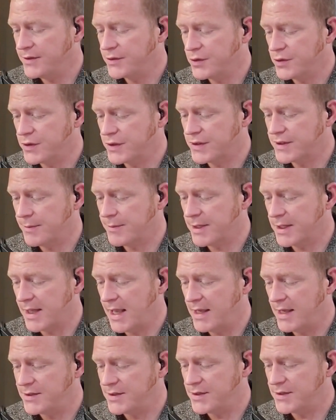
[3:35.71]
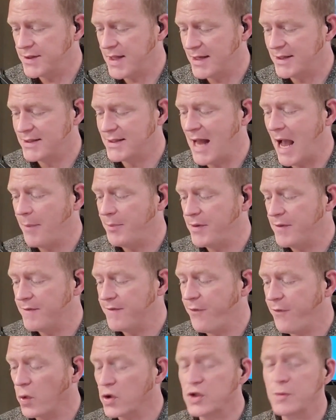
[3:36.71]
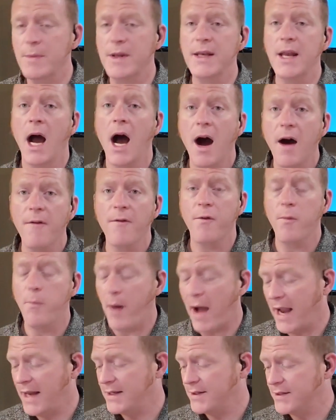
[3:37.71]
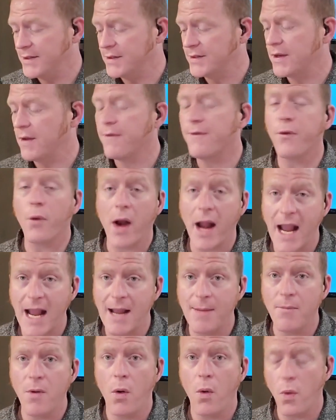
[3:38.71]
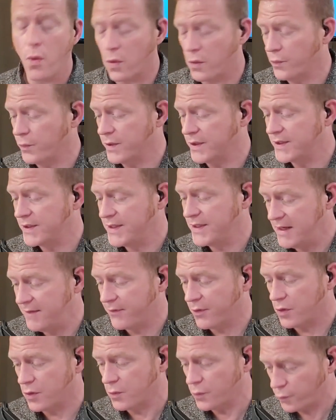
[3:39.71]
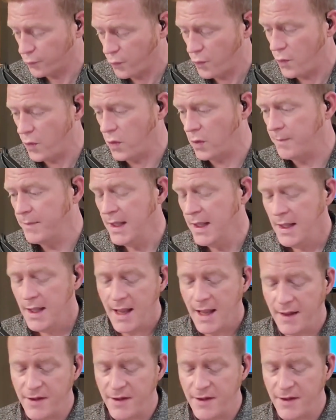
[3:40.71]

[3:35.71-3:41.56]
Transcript: These are just some of the cases that stopped enforcement of Biden's frame or receiver rule.